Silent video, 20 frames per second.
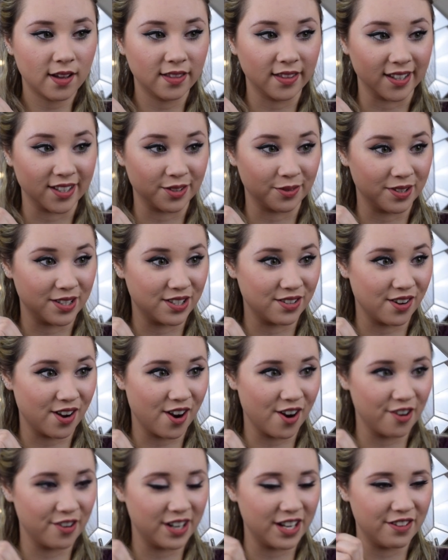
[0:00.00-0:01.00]
this one's
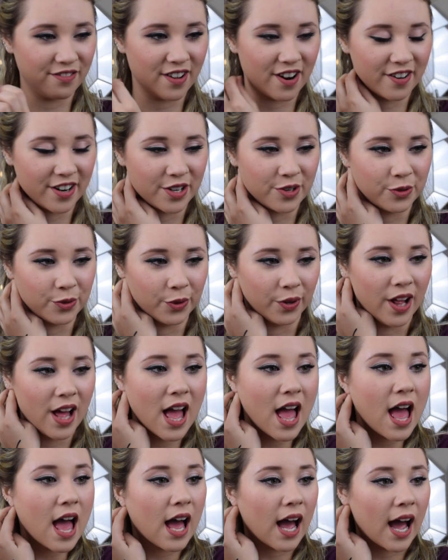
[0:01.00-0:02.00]
already very cool.
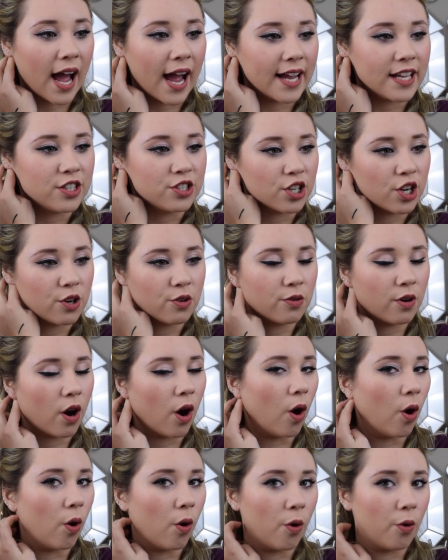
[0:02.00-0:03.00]
I don't
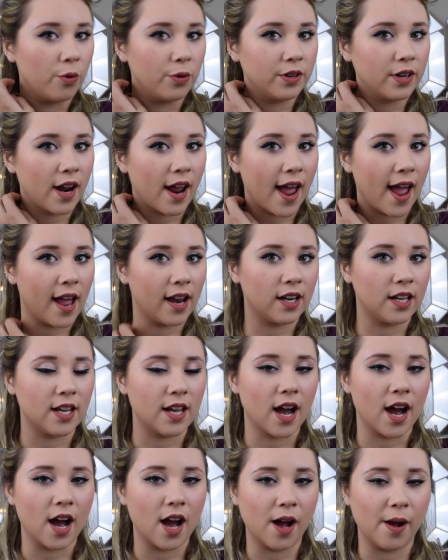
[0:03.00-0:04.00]
own
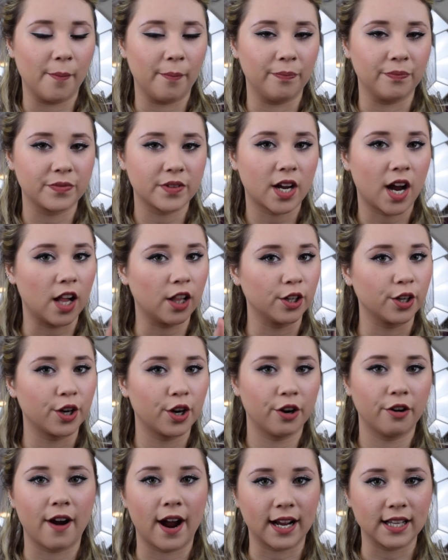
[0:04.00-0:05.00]
any color
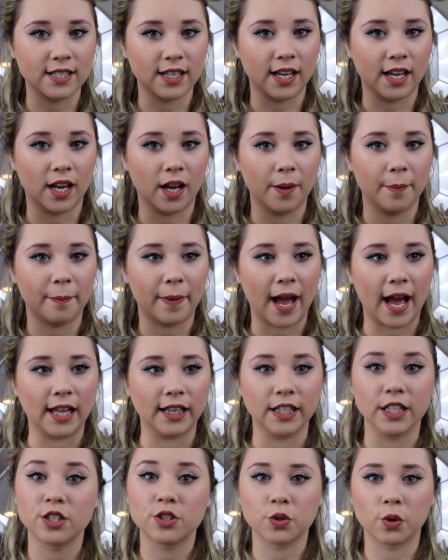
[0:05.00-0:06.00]
correcting
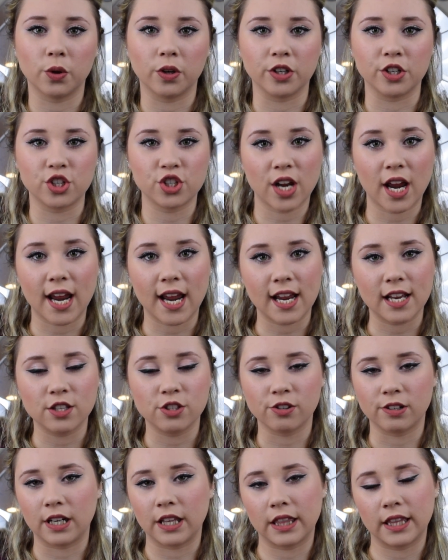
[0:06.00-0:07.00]
palettes or shades
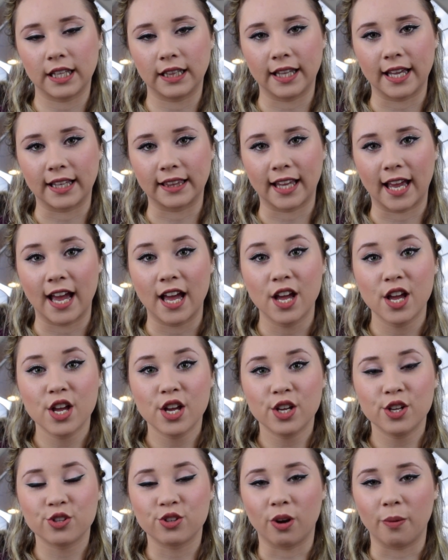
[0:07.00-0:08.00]
or anything like that.
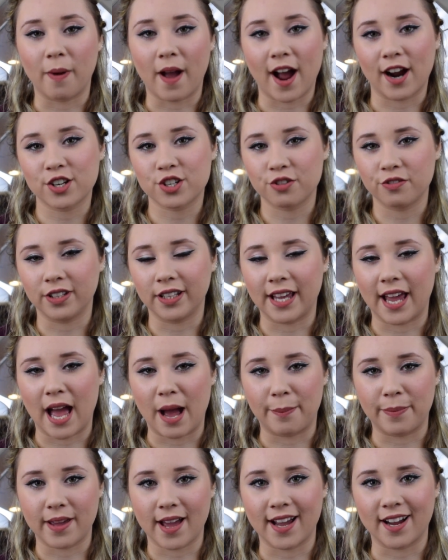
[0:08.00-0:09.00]
So I'm actually really
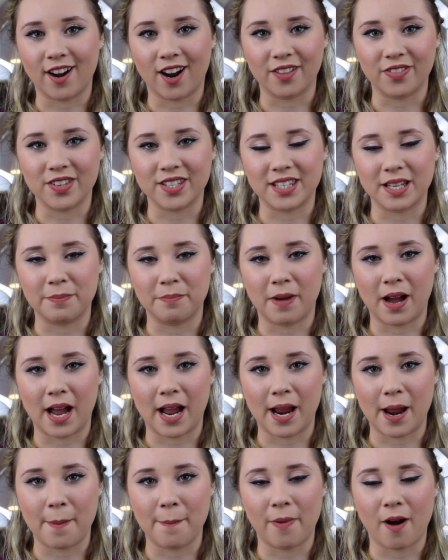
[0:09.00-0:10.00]
happy I got this in
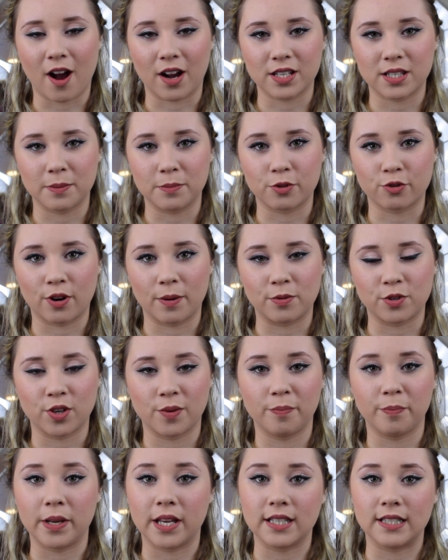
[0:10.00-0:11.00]
my box
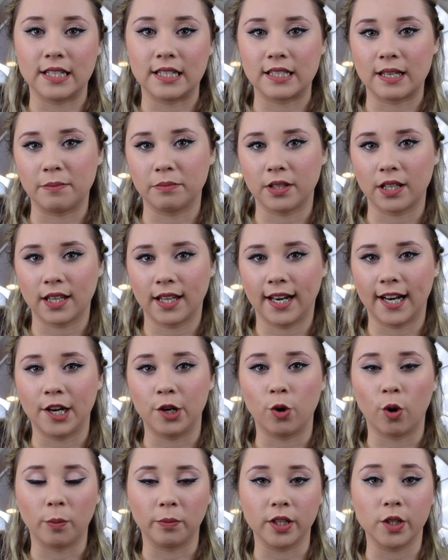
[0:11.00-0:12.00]
subscription because it's something that I
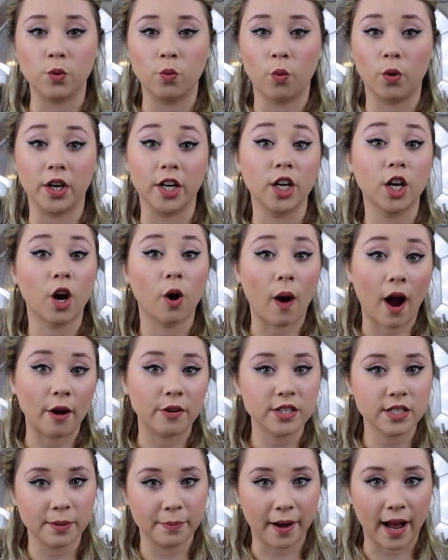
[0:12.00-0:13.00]
normally wouldn't go
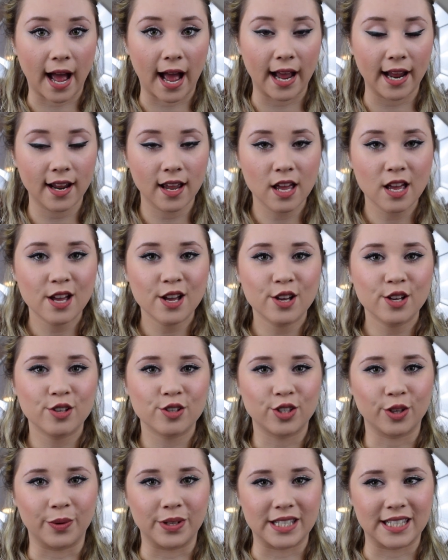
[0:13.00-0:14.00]
out to buy.
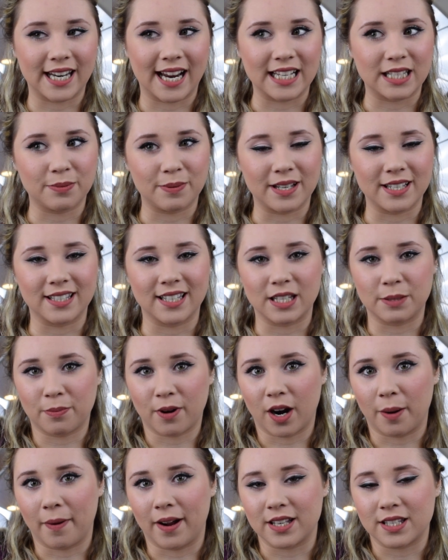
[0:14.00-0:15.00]
So it's nice because it's
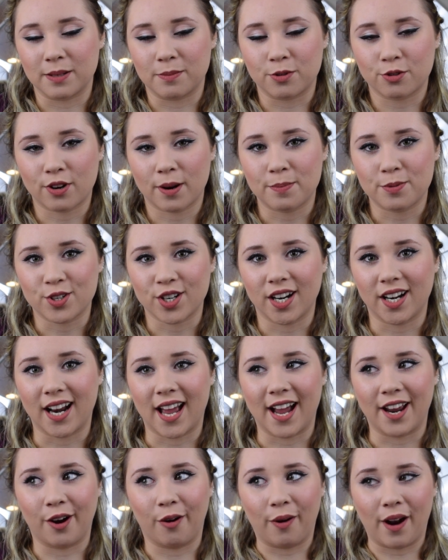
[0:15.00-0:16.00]
part of my subscription.
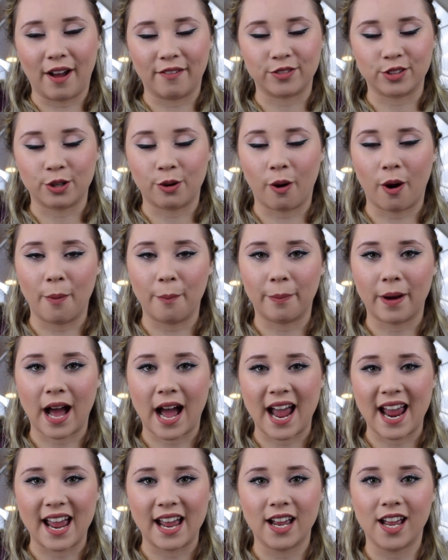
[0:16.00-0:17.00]
I don't have to go out and
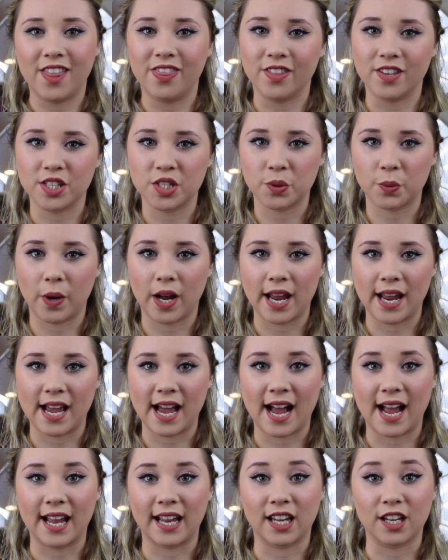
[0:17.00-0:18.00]
buy it. And this way
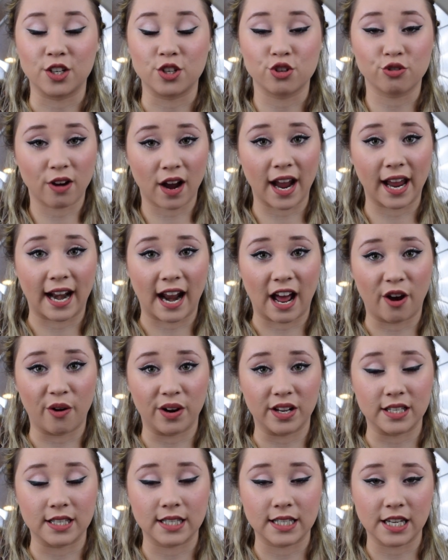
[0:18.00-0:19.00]
I can try it out
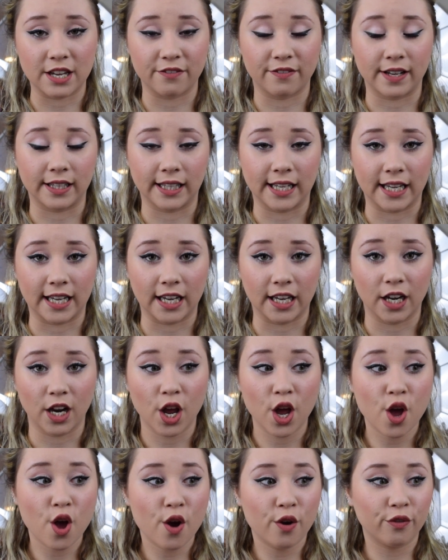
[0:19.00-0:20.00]
and see if I like it
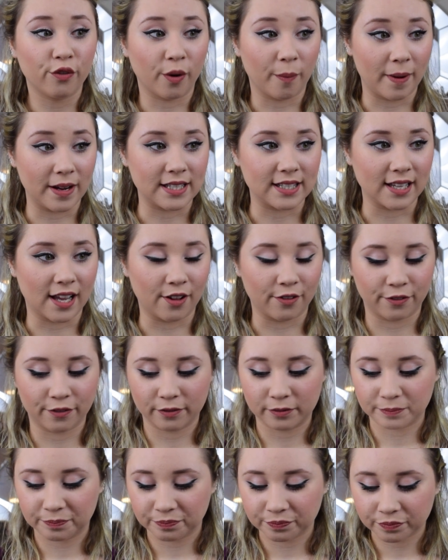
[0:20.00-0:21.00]
for myself.
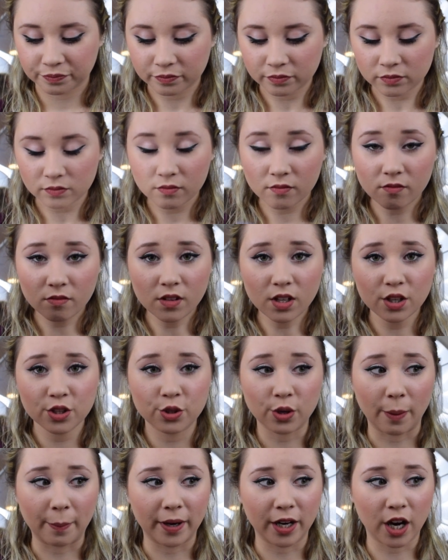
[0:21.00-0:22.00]

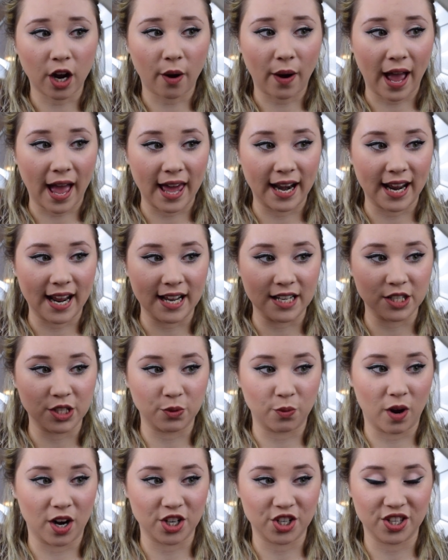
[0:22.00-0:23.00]
So I'm going to go ahead and
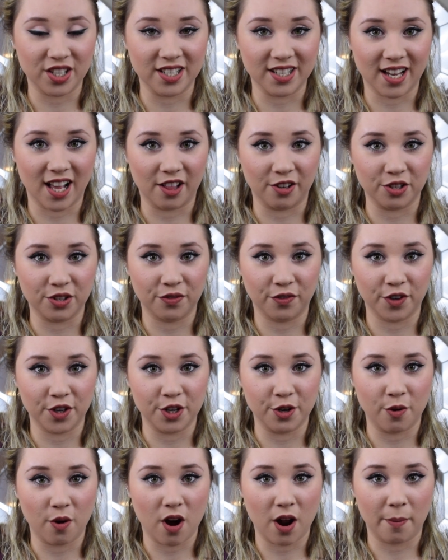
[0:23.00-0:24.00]
swatch these colors for
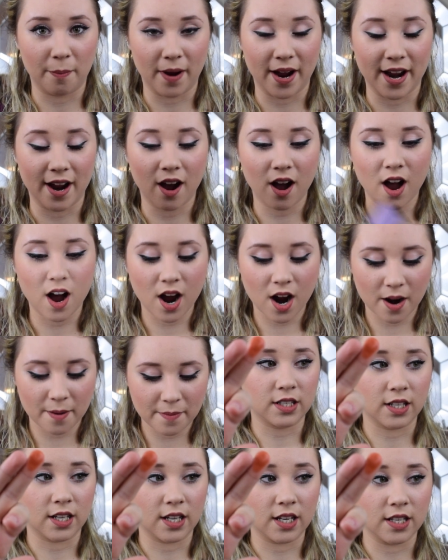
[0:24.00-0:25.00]
you on my arm.
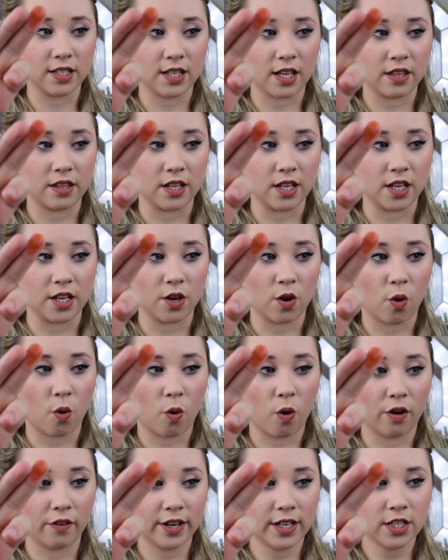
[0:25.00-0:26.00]
This is the
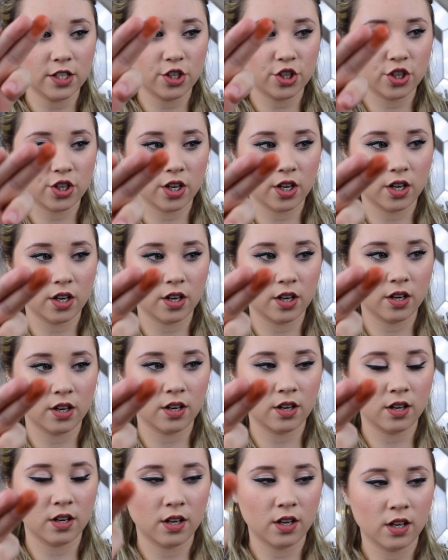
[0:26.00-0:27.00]
orange.
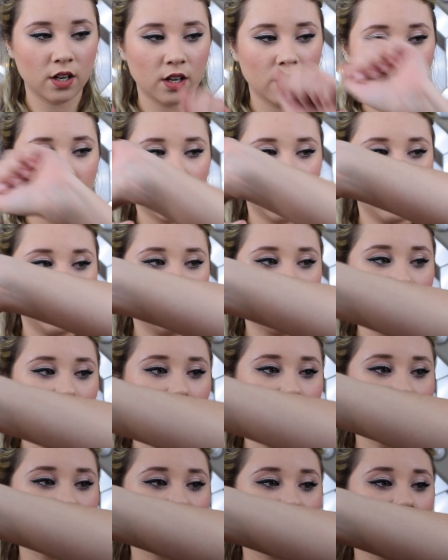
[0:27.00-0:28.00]
And
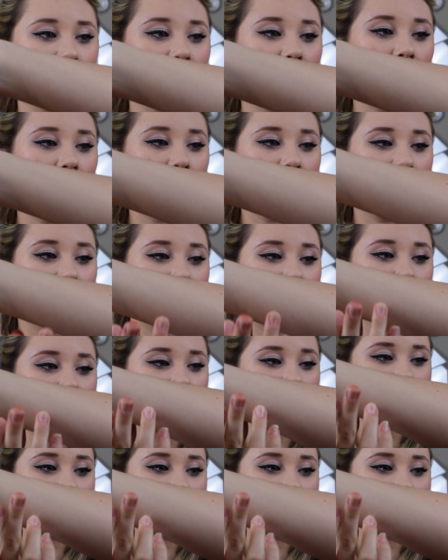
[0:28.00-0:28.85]
I'm just going to go ahead and